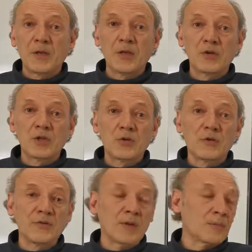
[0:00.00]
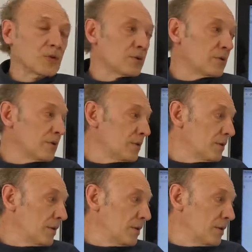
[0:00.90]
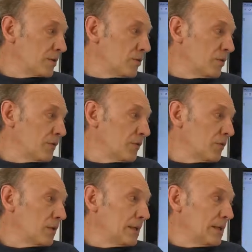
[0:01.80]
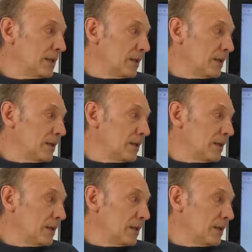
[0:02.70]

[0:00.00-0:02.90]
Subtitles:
energy consumption and also